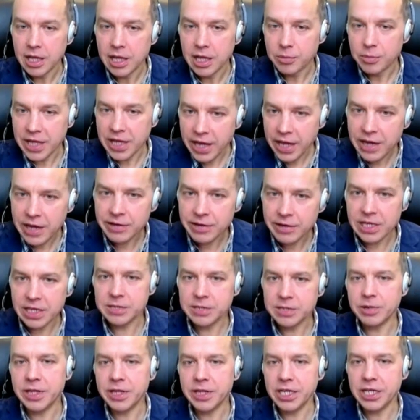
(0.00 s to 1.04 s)
But I have an
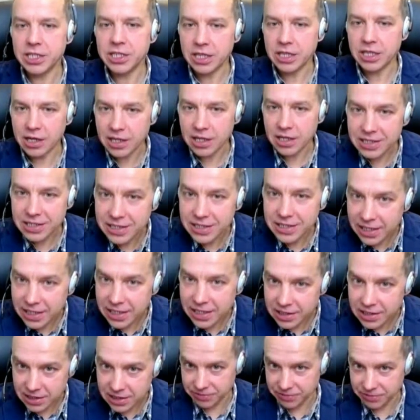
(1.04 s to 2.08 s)
explanation, at least
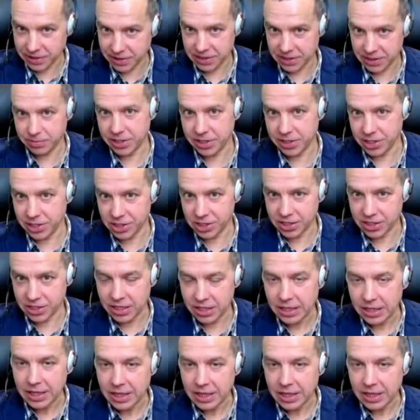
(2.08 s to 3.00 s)
tentative explanation.